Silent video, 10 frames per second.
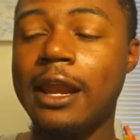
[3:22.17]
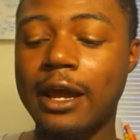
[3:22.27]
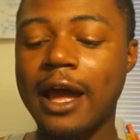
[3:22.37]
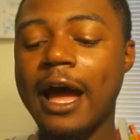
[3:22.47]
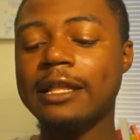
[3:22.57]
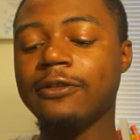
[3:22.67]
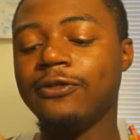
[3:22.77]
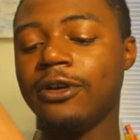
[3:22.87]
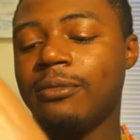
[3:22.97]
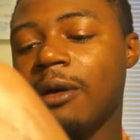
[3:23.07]
And the guy at the
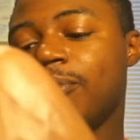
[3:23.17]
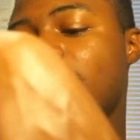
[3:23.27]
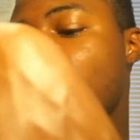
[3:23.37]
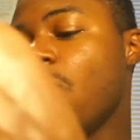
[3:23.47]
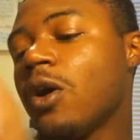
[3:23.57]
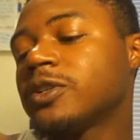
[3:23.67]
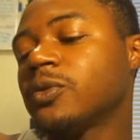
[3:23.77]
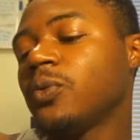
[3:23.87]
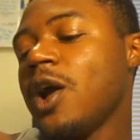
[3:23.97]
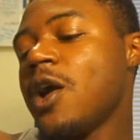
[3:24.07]
foot of my bed walks
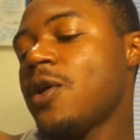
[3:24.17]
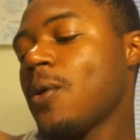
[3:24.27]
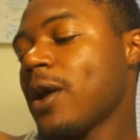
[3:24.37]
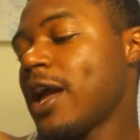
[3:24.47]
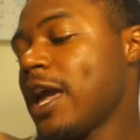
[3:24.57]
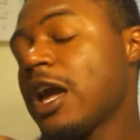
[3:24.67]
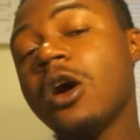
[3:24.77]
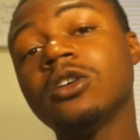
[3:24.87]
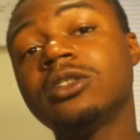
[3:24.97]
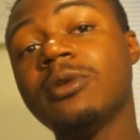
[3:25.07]
around and he
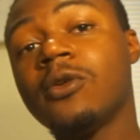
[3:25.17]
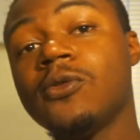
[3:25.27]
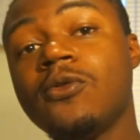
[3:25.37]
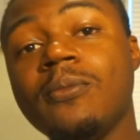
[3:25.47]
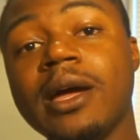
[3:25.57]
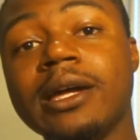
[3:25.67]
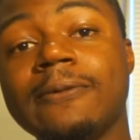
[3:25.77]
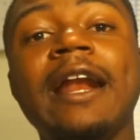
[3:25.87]
goes to my roommate.